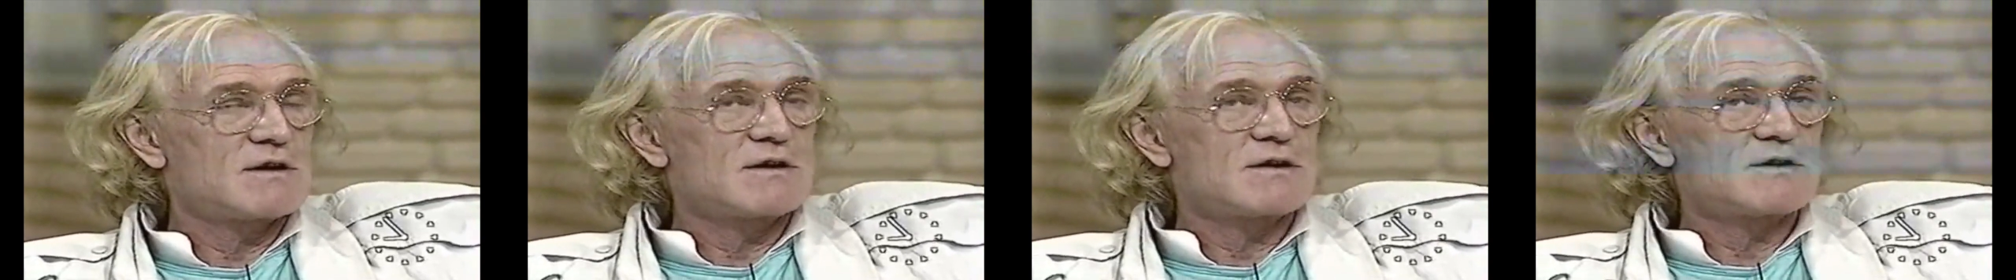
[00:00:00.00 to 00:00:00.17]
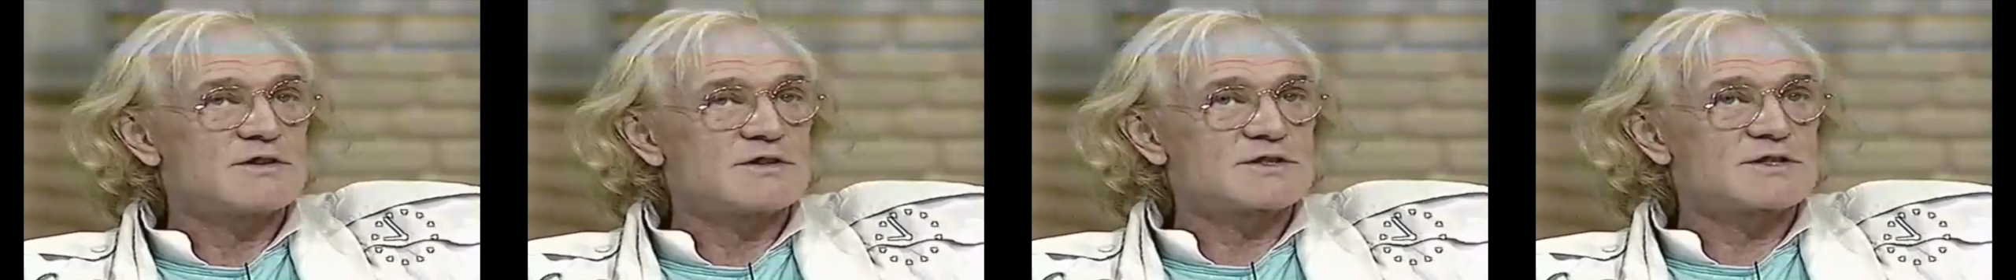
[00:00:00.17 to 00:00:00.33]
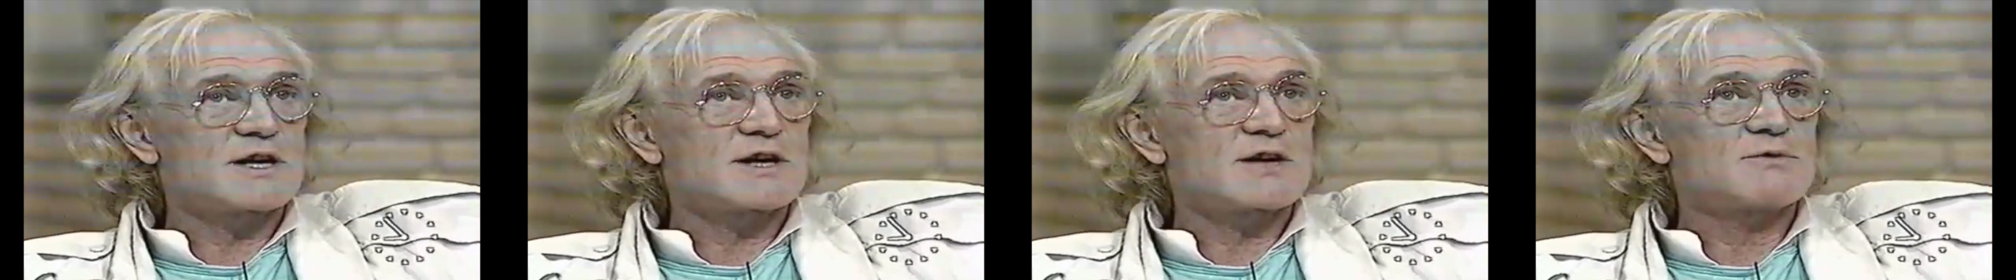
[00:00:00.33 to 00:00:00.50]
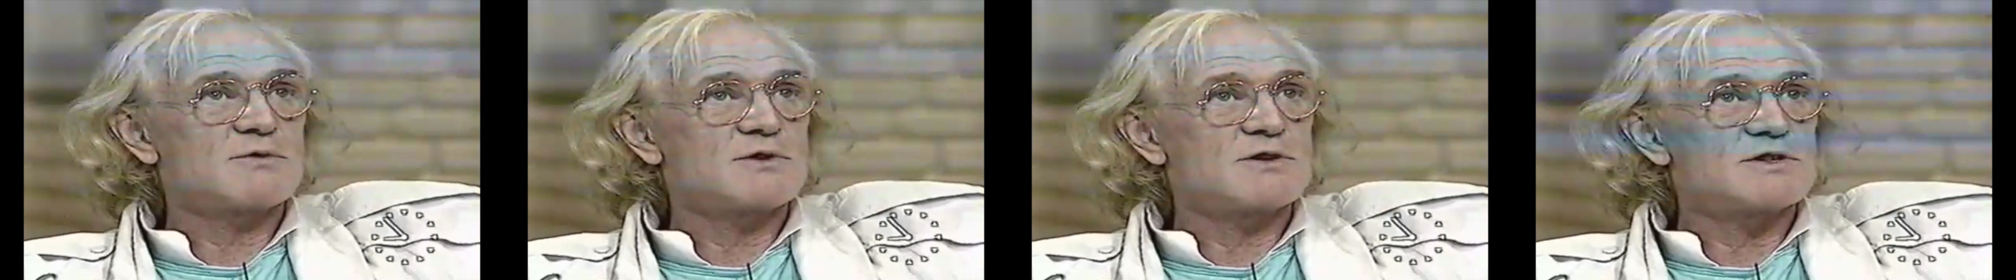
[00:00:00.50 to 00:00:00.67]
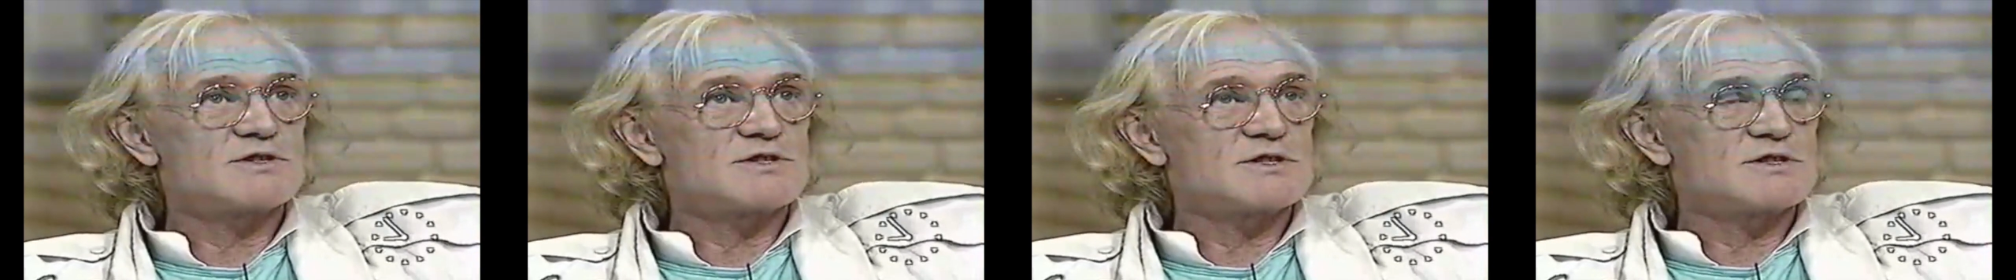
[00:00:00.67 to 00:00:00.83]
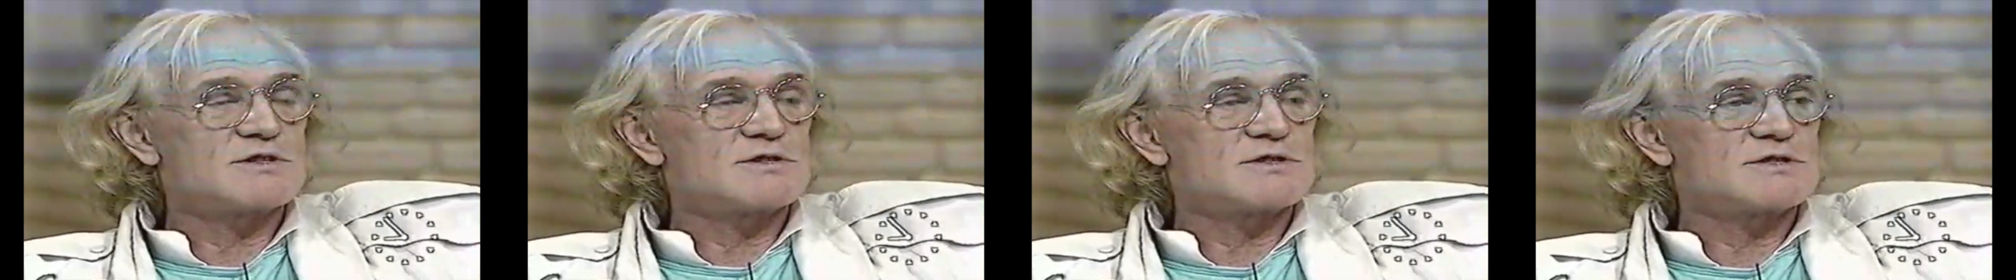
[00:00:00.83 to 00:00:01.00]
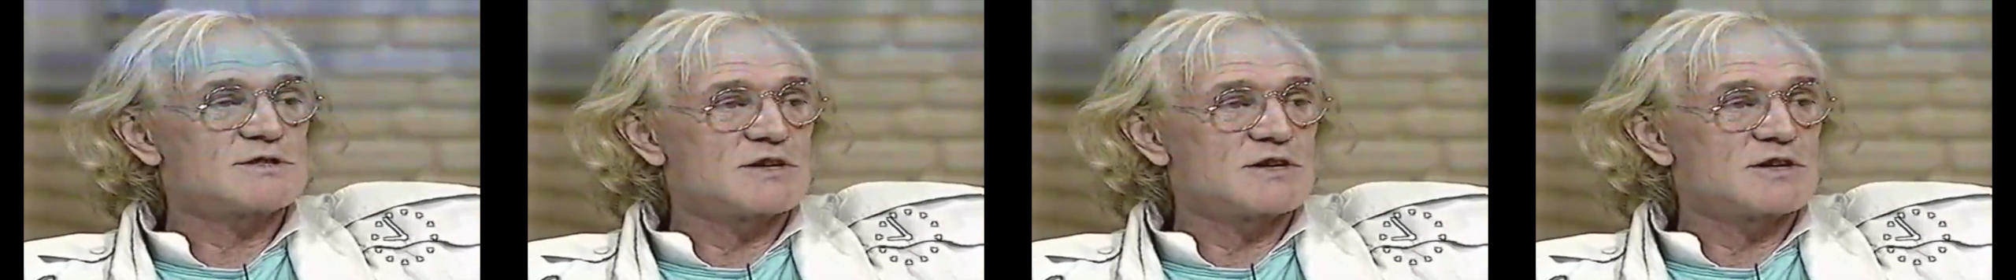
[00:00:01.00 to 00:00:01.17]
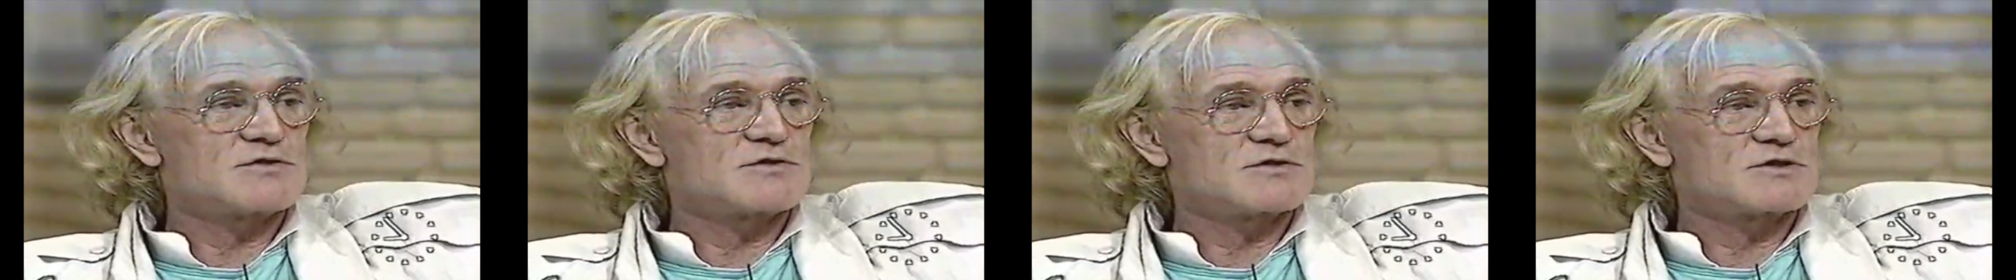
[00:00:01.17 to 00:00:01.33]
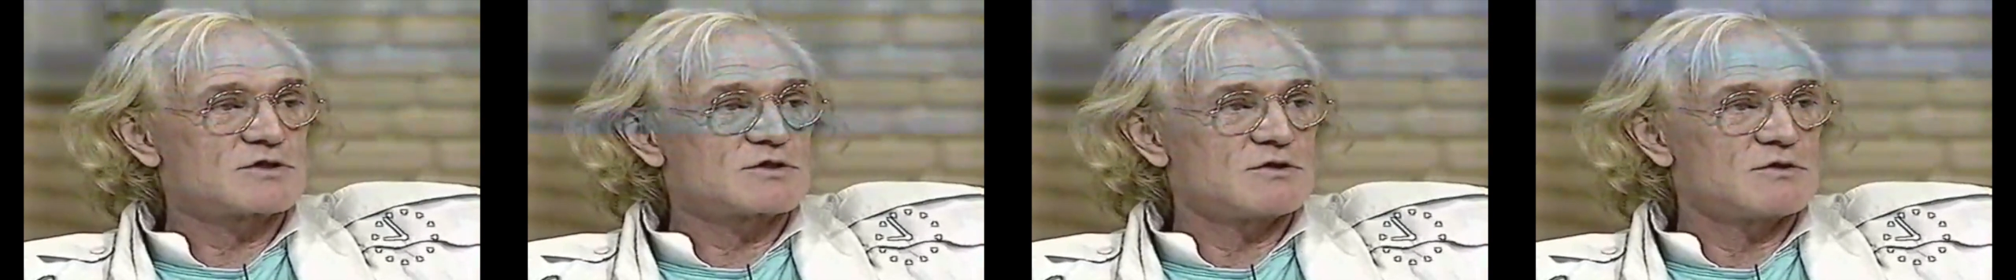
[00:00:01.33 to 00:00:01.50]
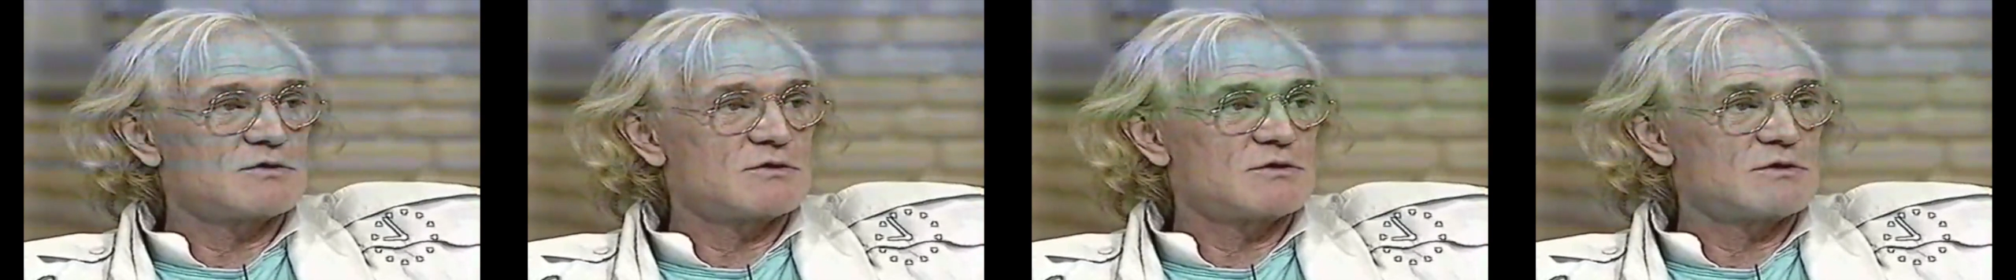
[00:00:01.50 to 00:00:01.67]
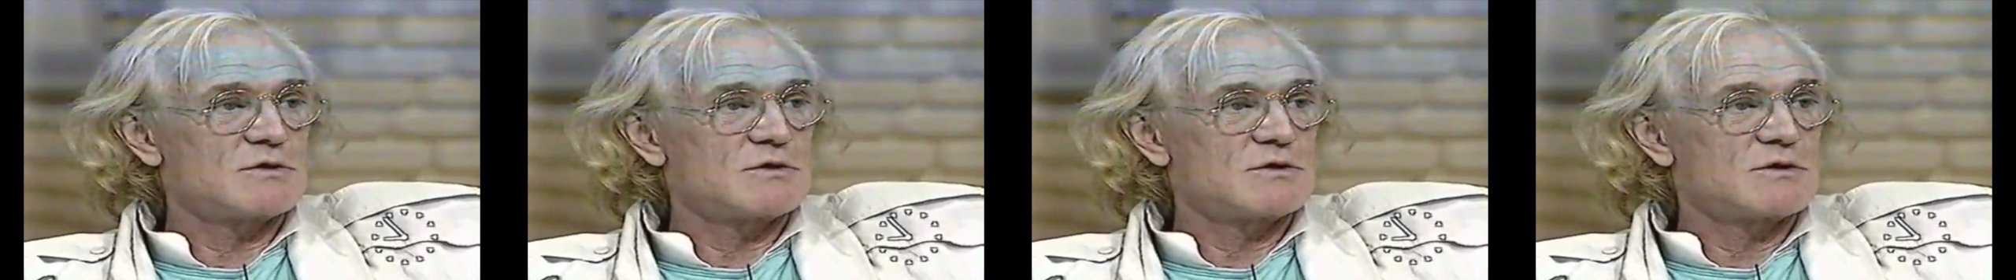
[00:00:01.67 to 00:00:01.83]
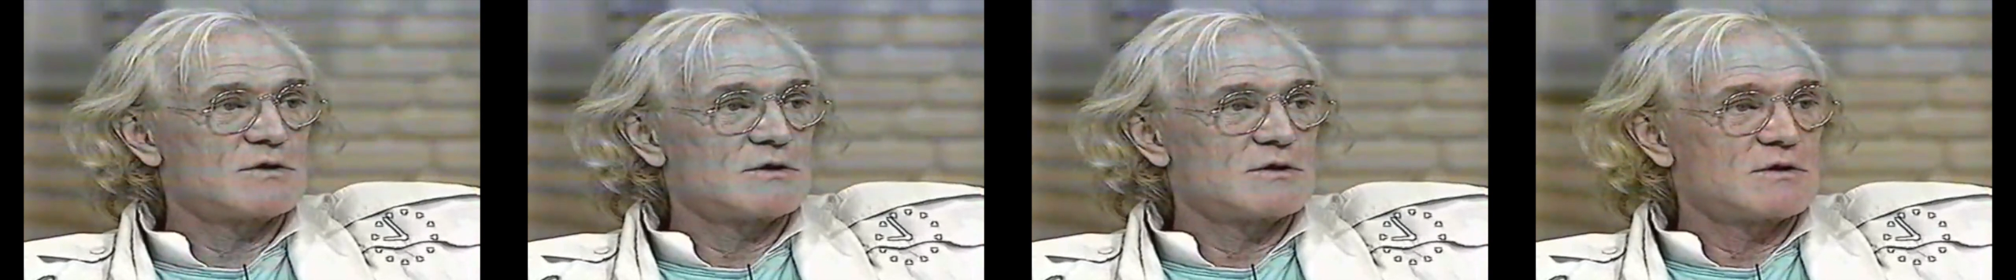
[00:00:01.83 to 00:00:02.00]
The second one is in Central School.
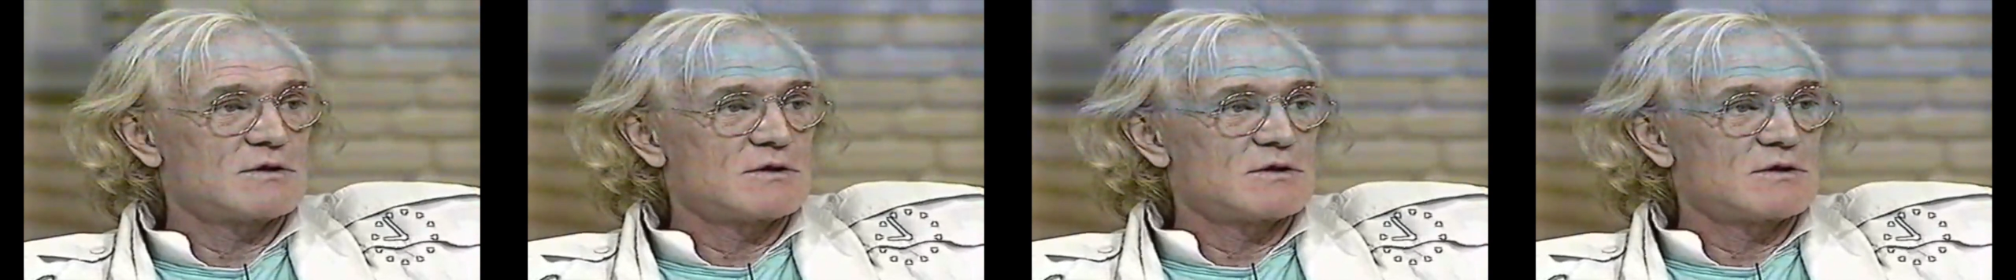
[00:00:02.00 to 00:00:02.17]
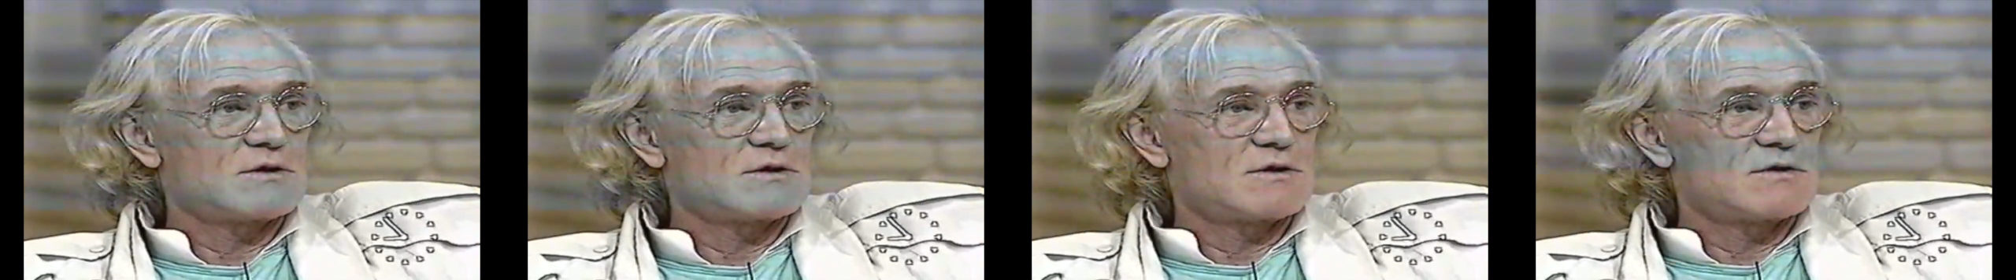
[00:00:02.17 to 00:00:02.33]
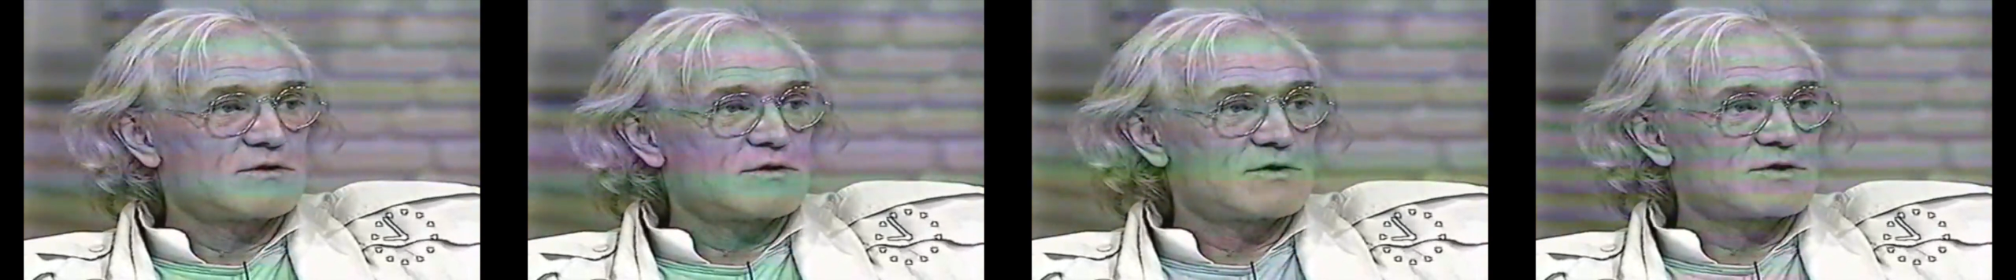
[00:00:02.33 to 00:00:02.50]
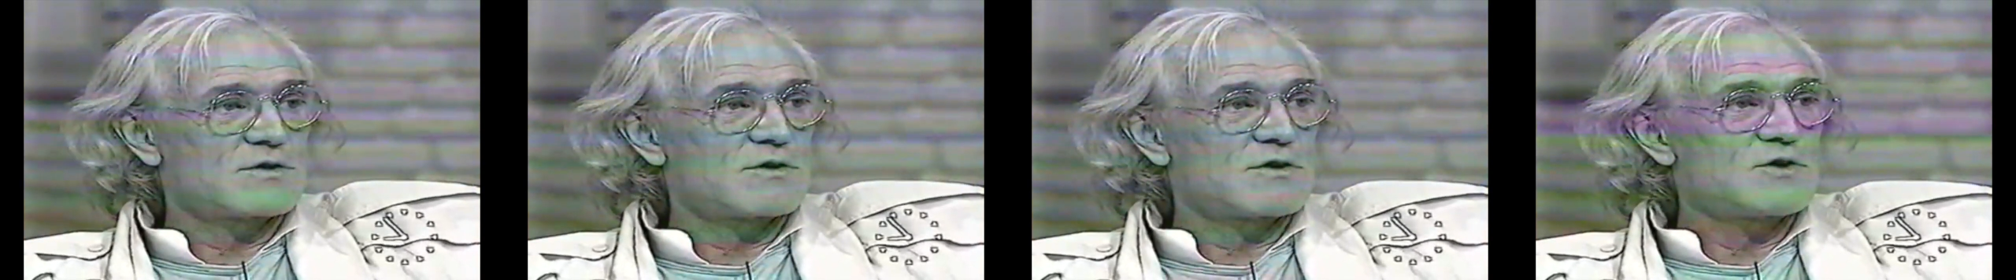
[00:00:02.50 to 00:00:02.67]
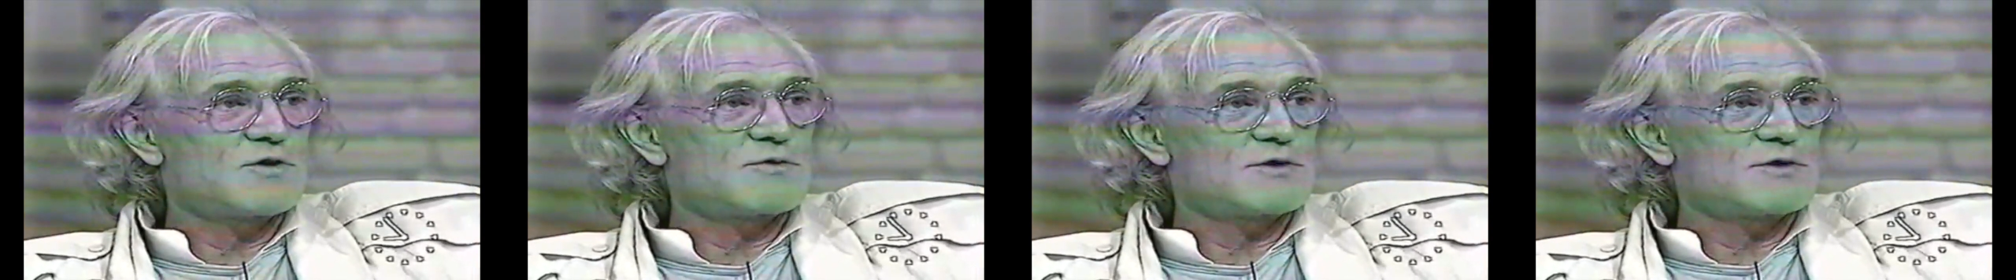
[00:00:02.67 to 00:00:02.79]
The third